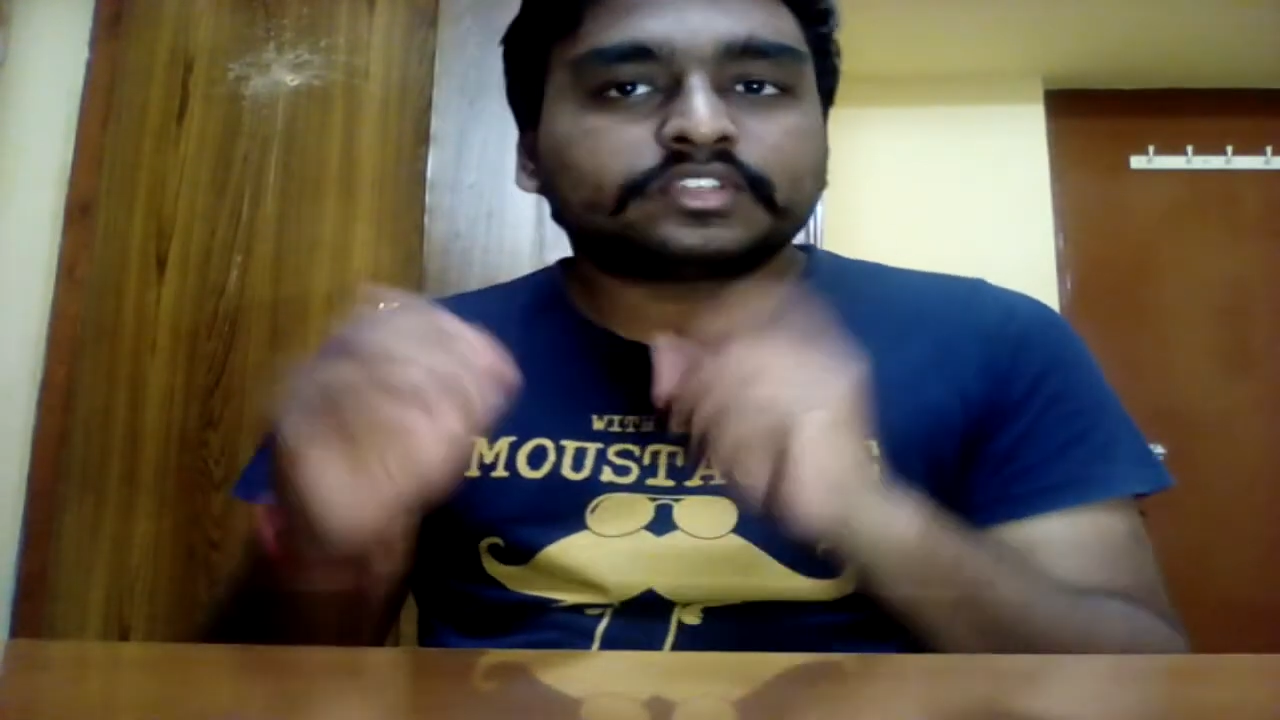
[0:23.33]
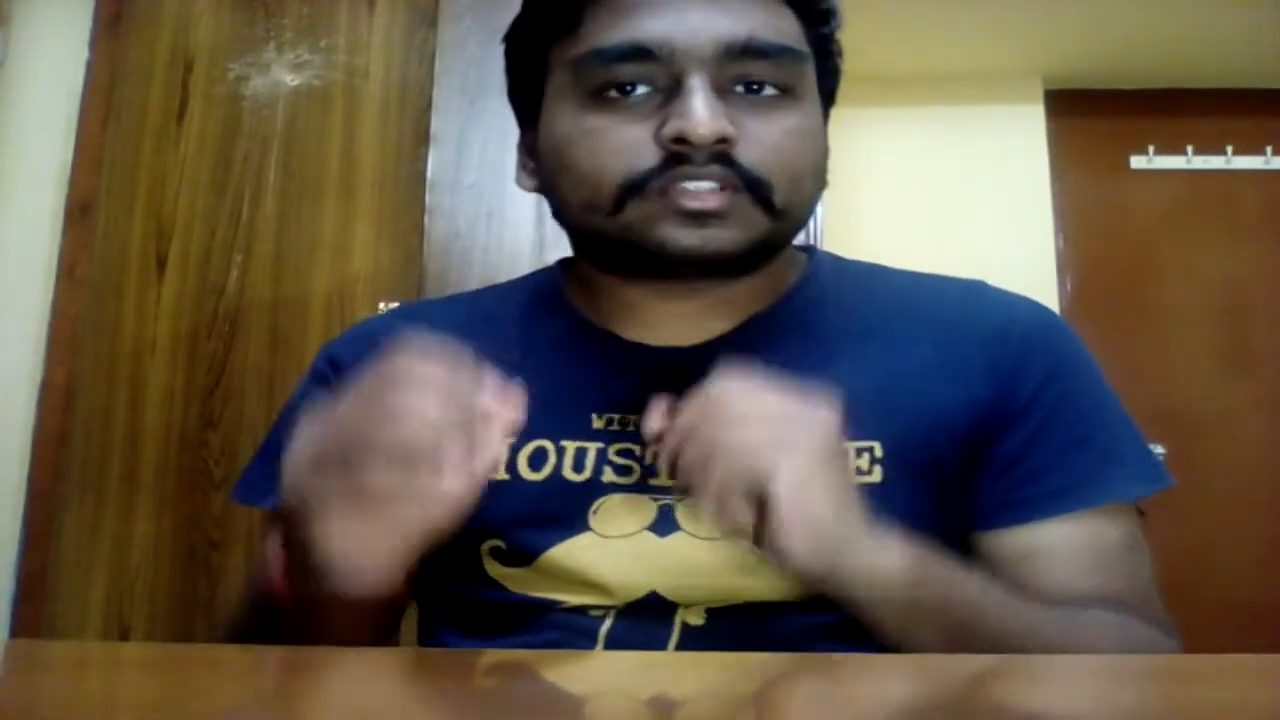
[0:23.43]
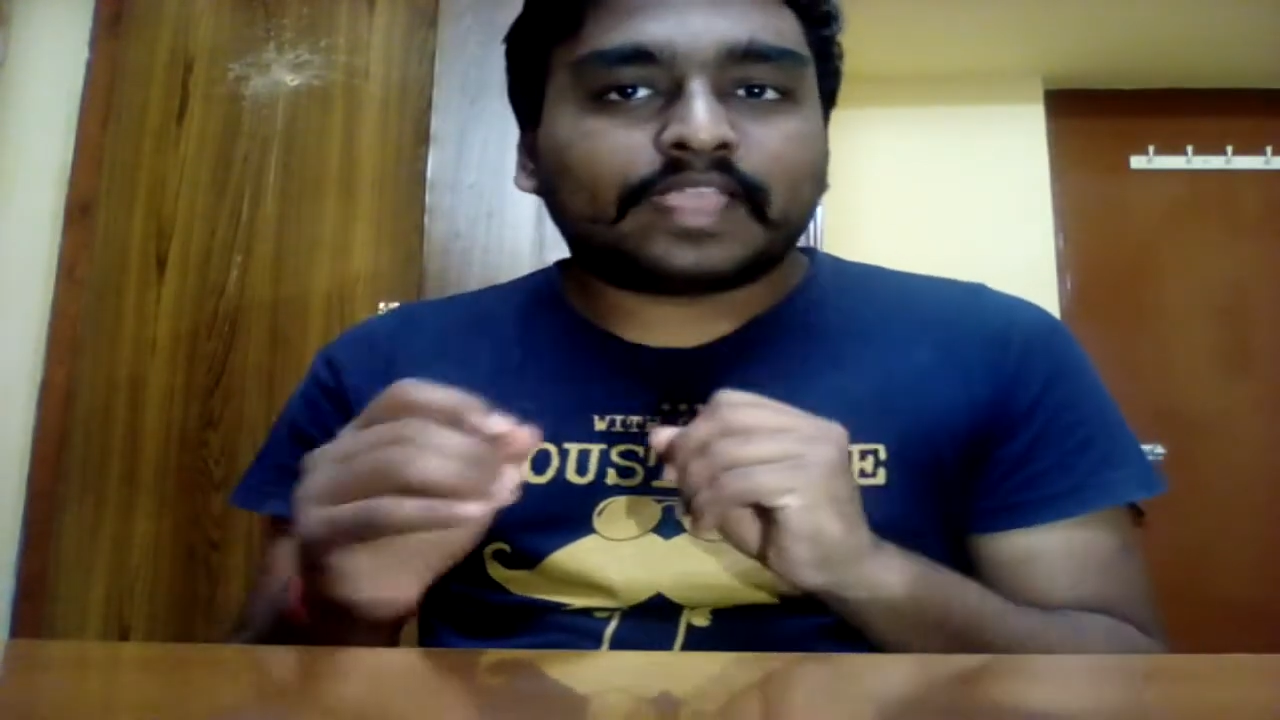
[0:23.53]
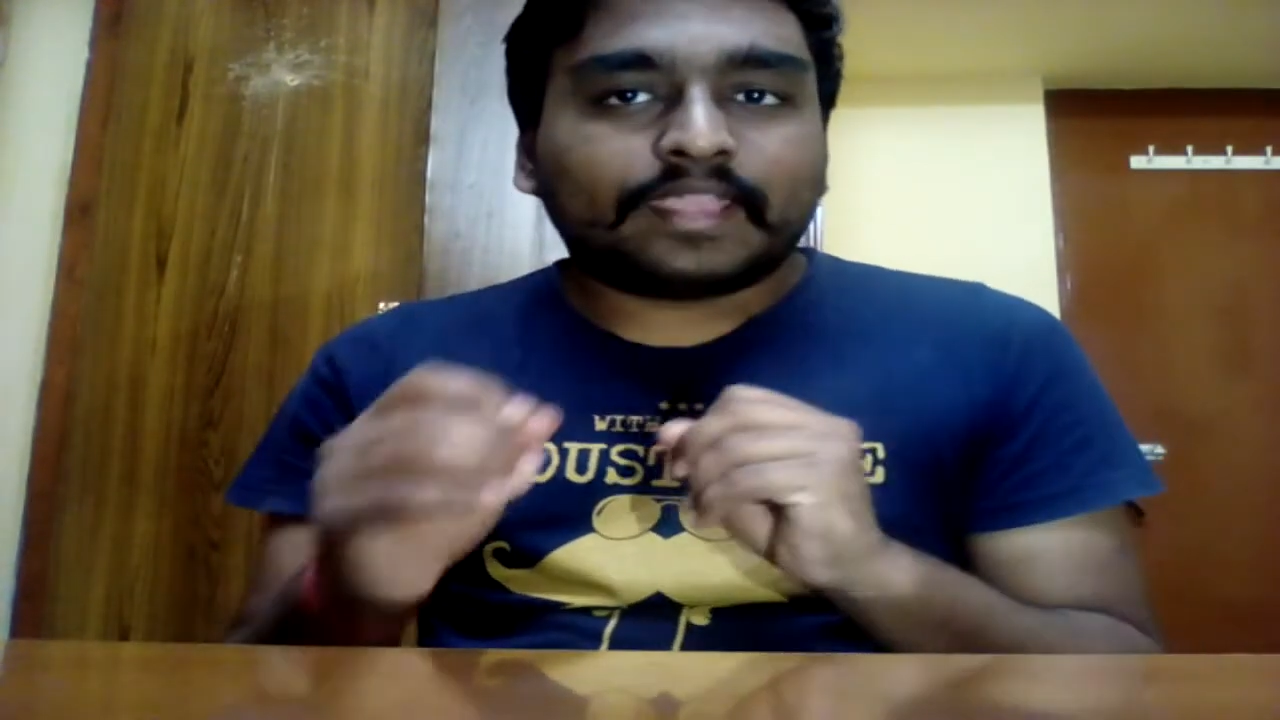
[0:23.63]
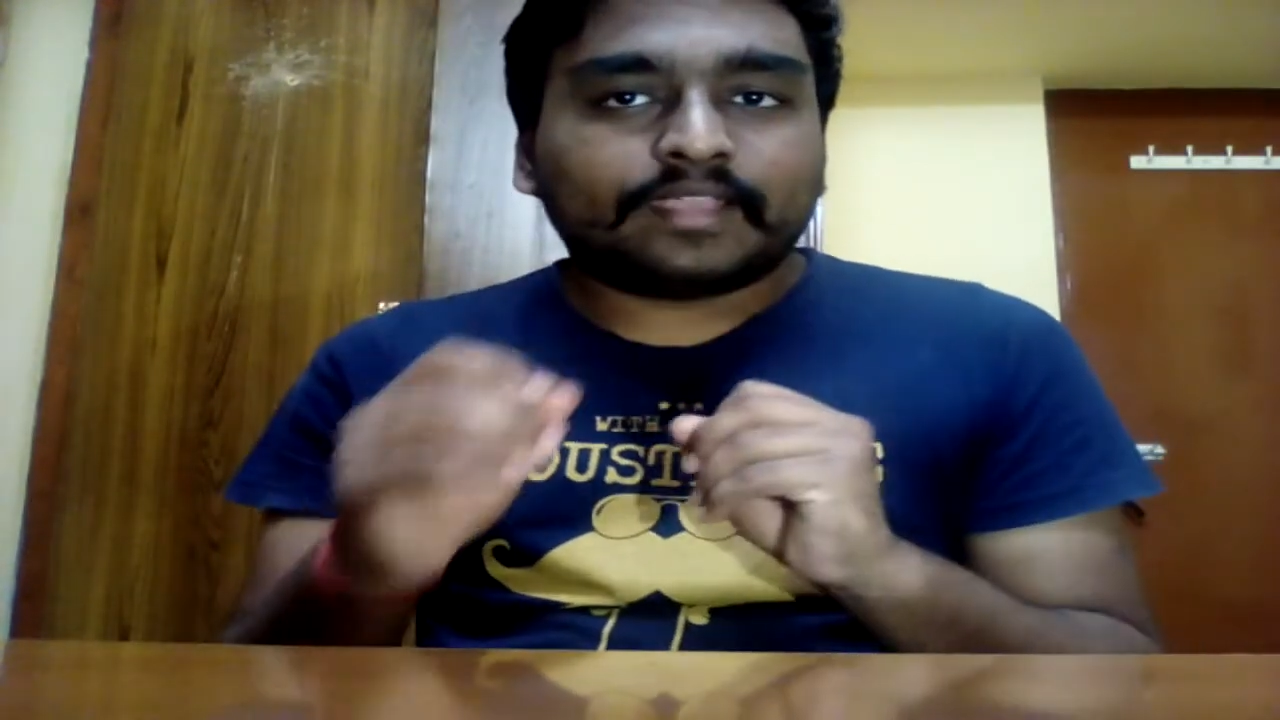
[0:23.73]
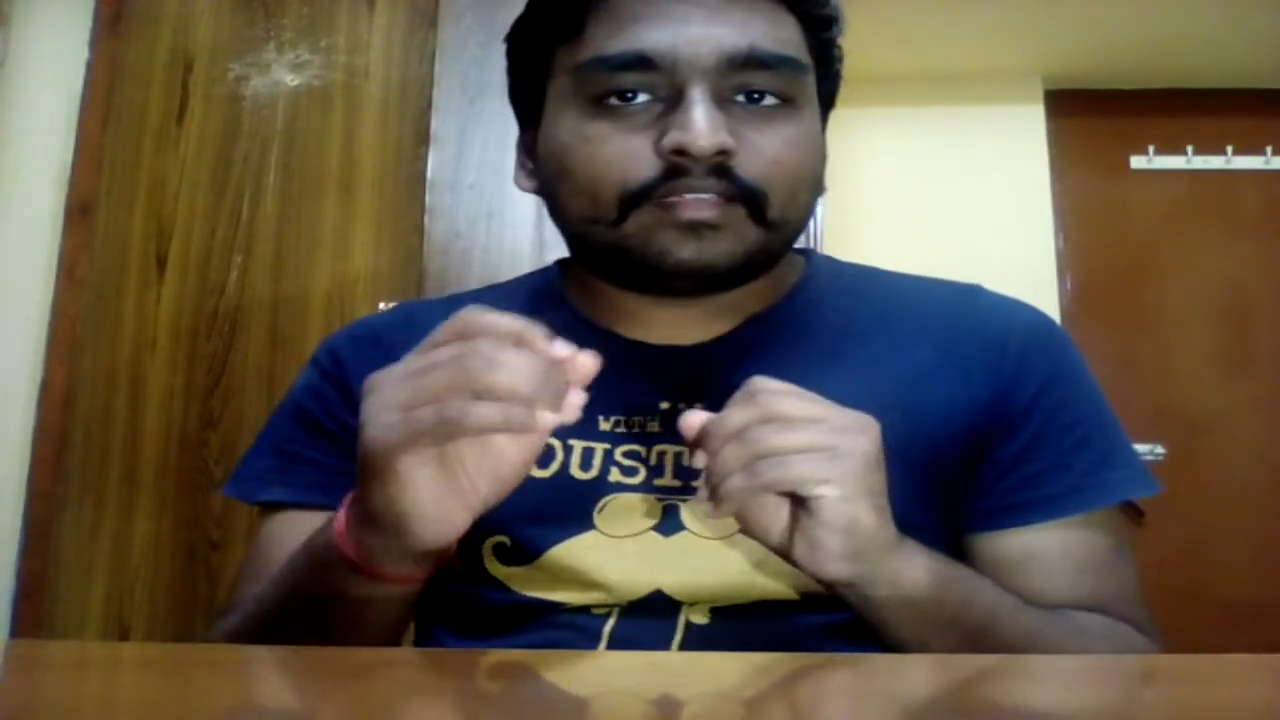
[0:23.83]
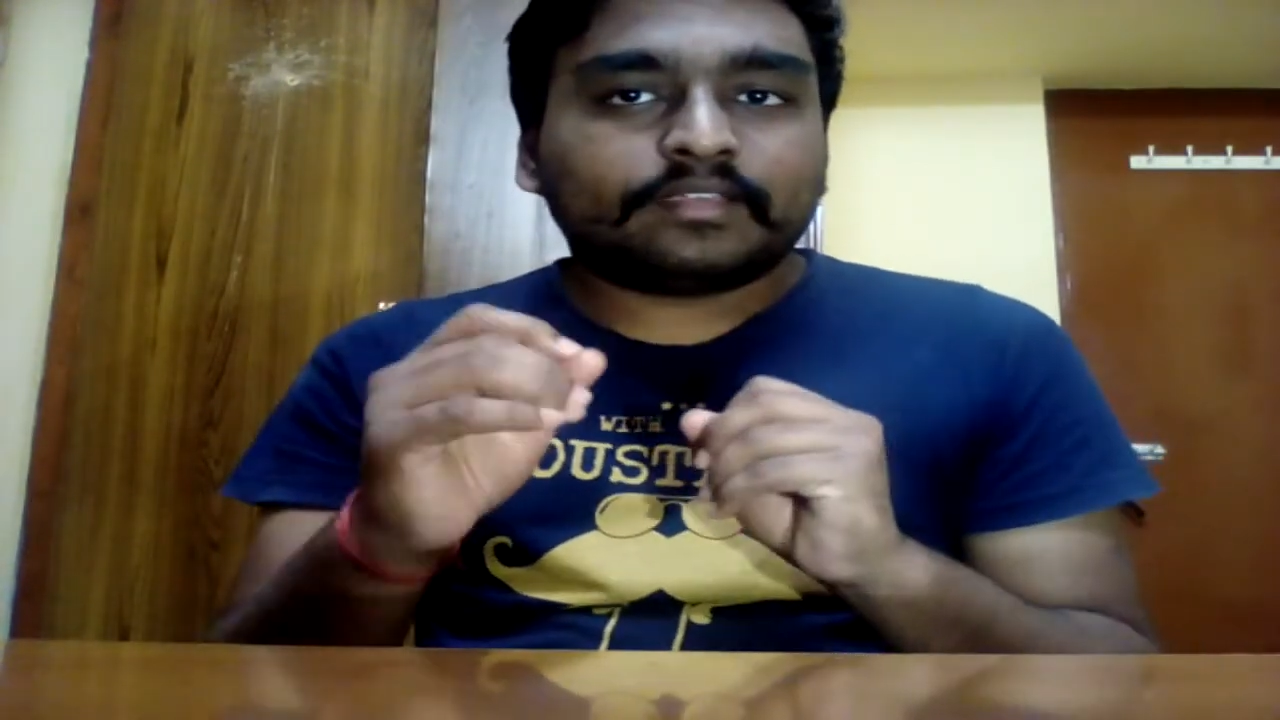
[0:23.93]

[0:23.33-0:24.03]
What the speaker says: just like